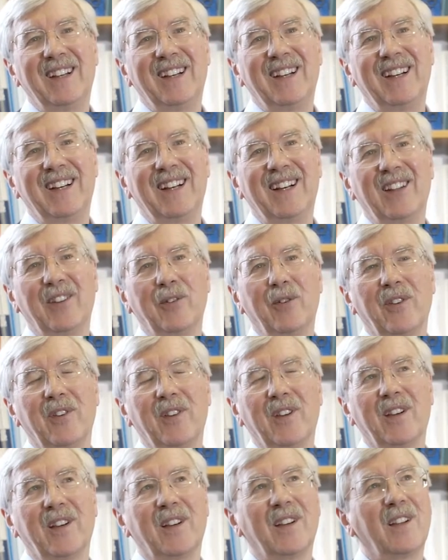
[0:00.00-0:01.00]
there was
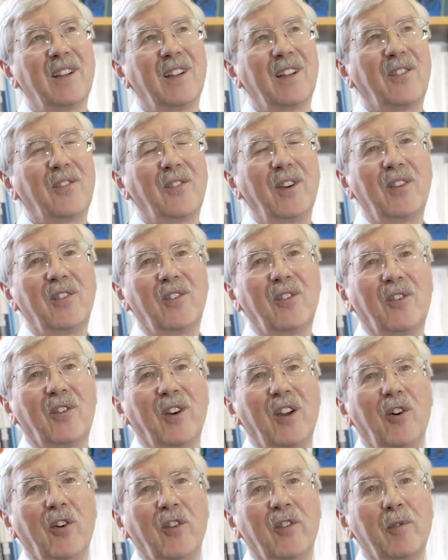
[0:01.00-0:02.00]
a
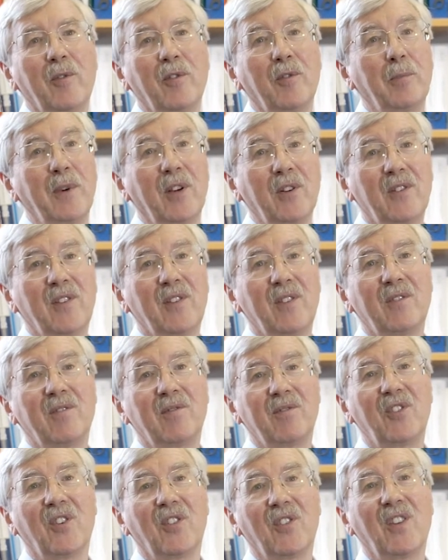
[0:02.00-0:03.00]
3-storey hospital built
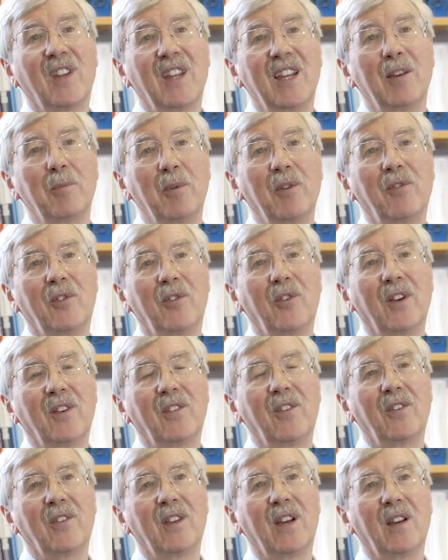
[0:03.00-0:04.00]
just the year before in
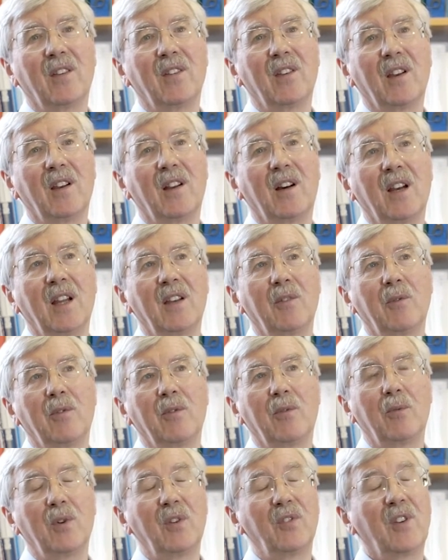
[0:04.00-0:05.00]
2009,
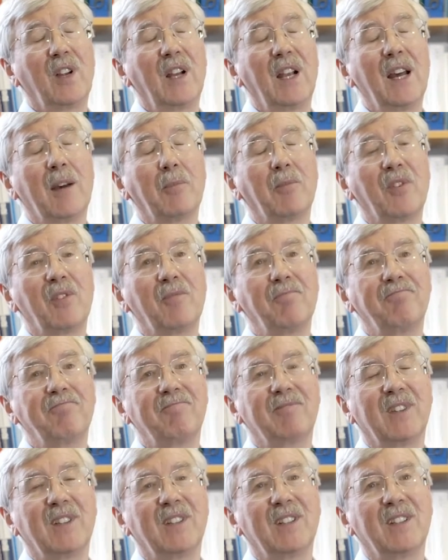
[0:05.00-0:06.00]
which collapsed
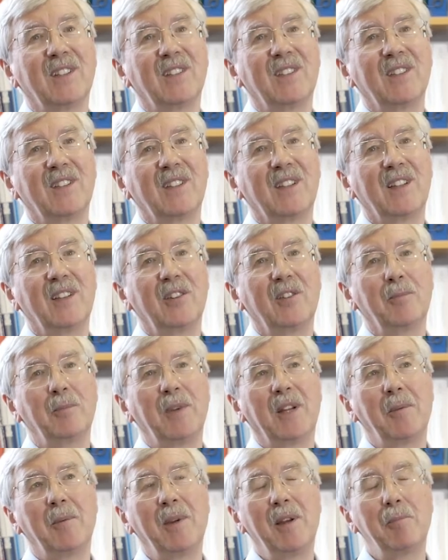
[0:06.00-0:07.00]
and killed
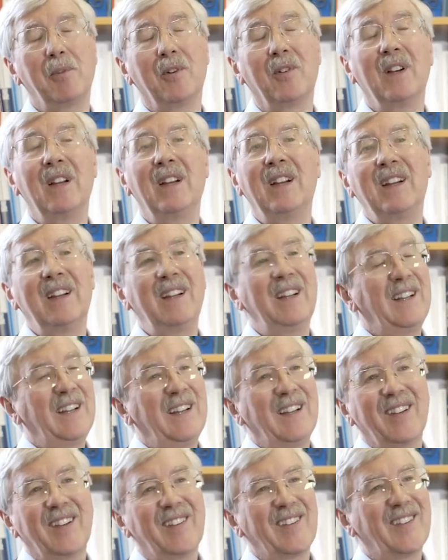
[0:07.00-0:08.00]
many people.
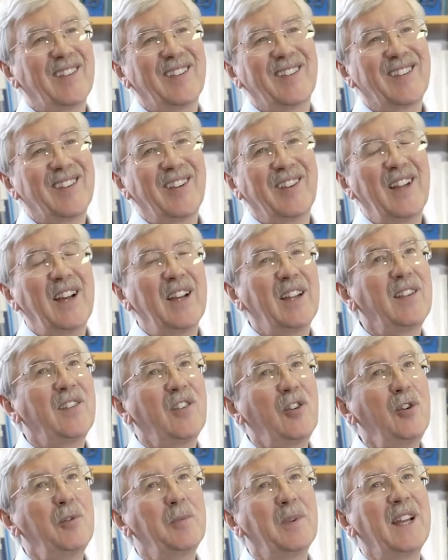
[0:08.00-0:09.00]
So that
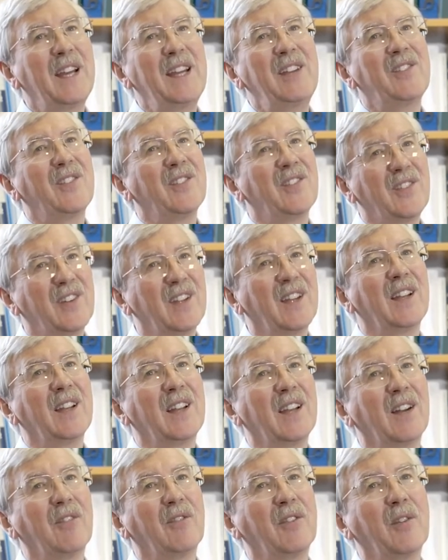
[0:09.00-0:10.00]
is human agency
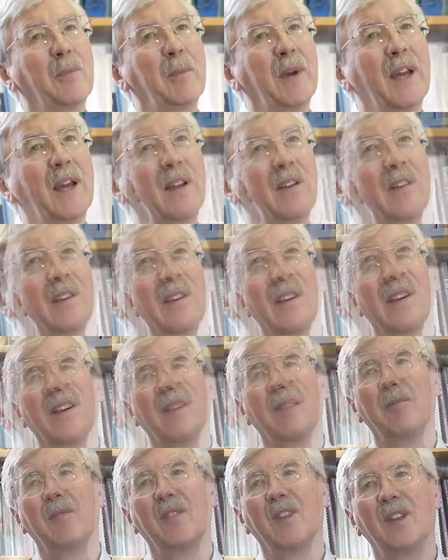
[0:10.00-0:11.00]
in that respect,
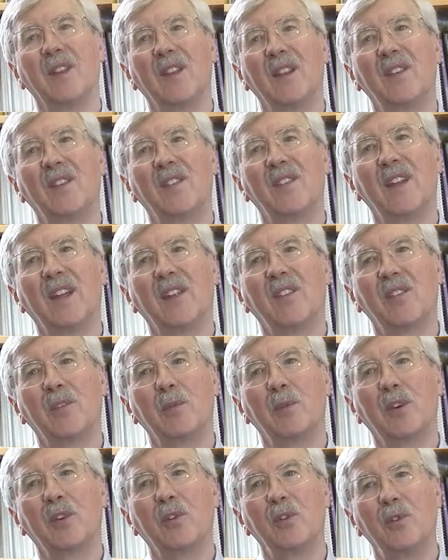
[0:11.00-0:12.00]
that these
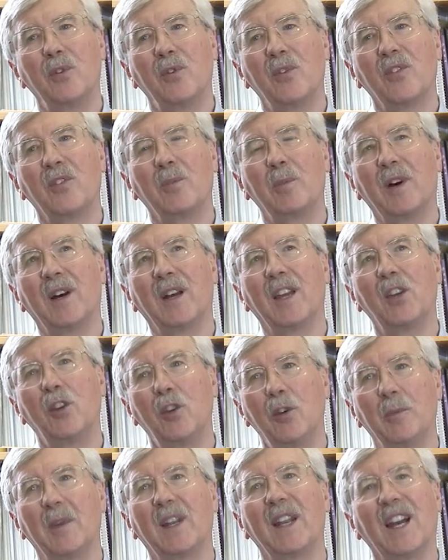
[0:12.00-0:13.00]
deaths were caused by
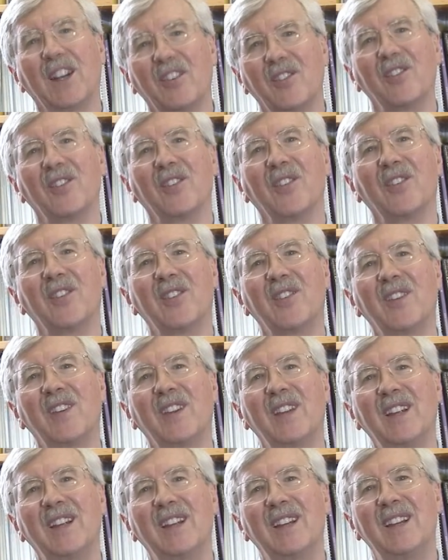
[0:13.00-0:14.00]
human
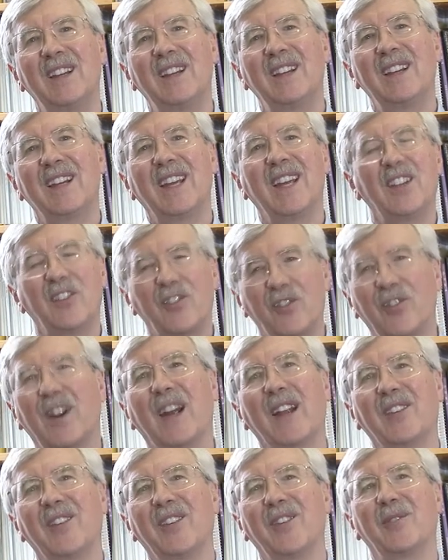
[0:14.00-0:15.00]
actions
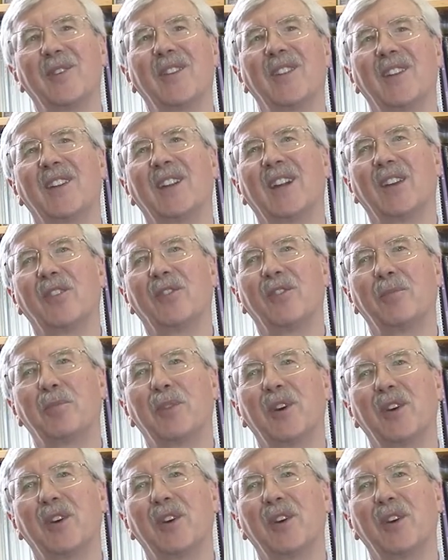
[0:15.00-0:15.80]
interacting with the natural